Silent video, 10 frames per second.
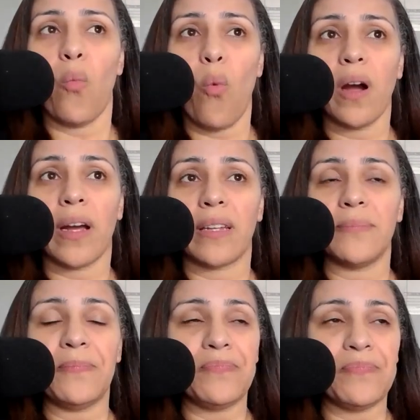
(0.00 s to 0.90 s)

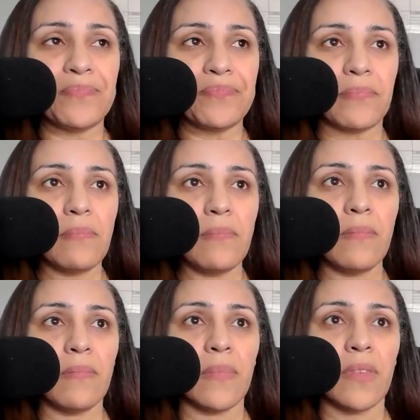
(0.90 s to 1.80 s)
One,
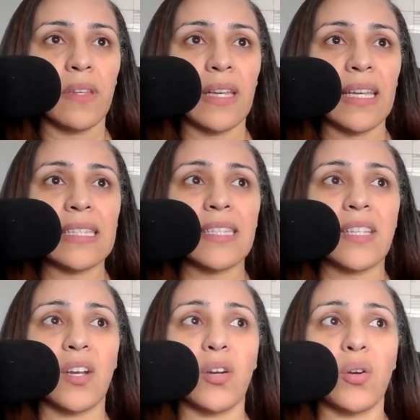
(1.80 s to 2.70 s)

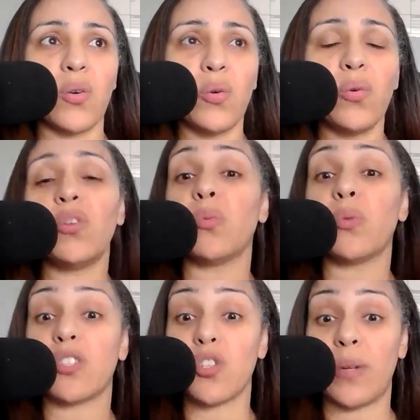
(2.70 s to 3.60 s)
it's who you
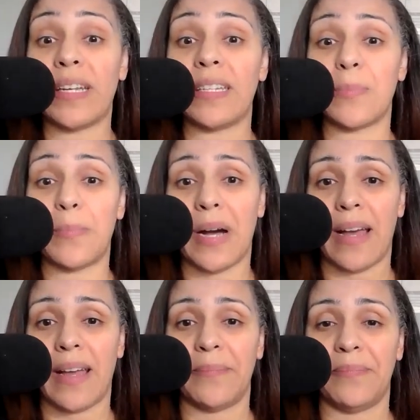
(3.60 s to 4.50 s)
were trained
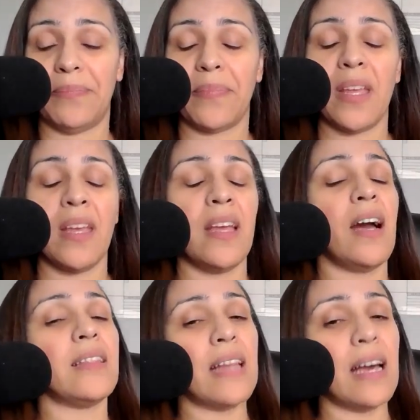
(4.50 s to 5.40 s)
by.
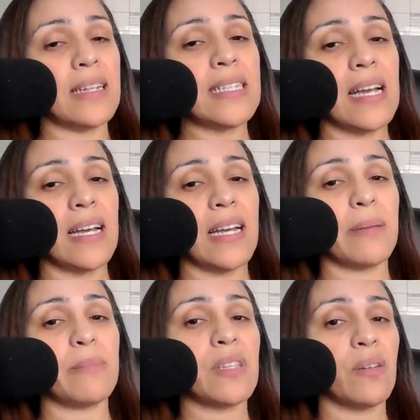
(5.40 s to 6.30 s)
A lot of
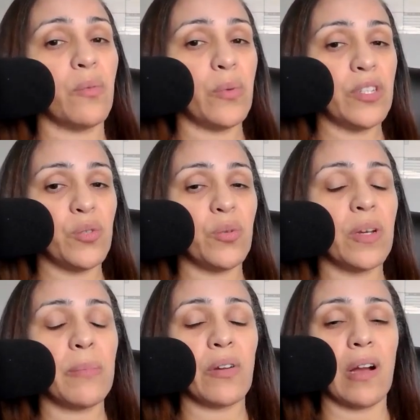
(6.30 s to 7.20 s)
times we do
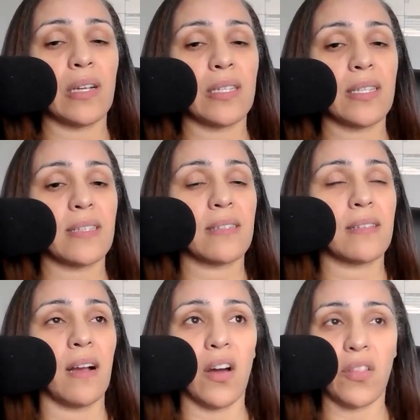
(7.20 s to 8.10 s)
come
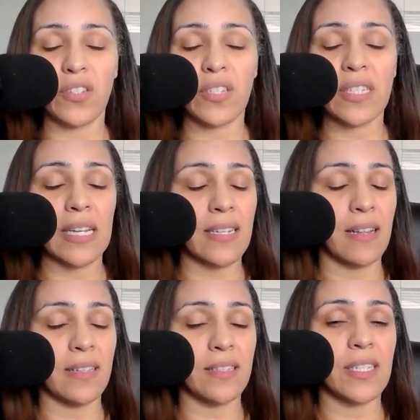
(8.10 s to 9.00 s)
across other
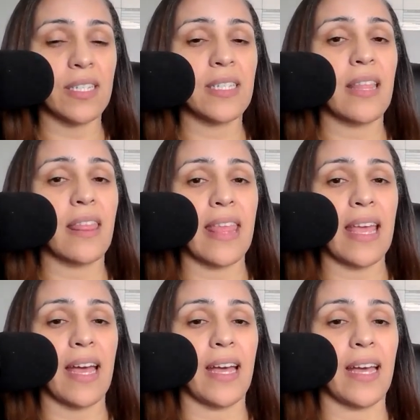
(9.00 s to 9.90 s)
technologists
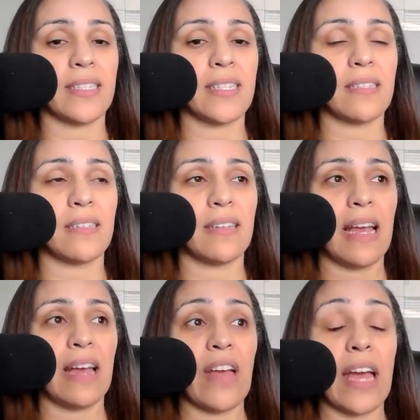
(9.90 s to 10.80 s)
that
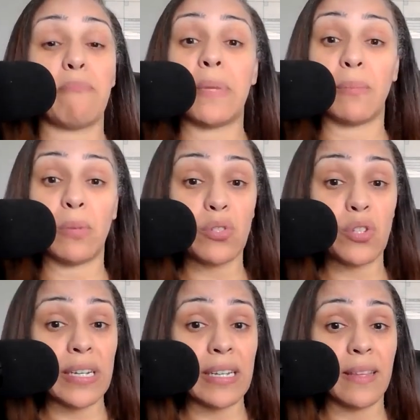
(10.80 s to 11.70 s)
have had minimal
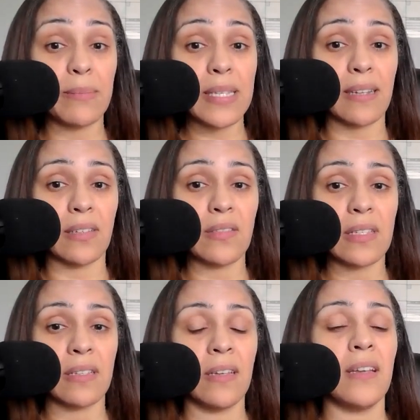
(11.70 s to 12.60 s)
training
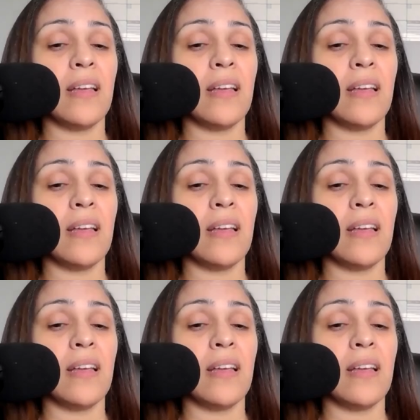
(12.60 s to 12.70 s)
themselves.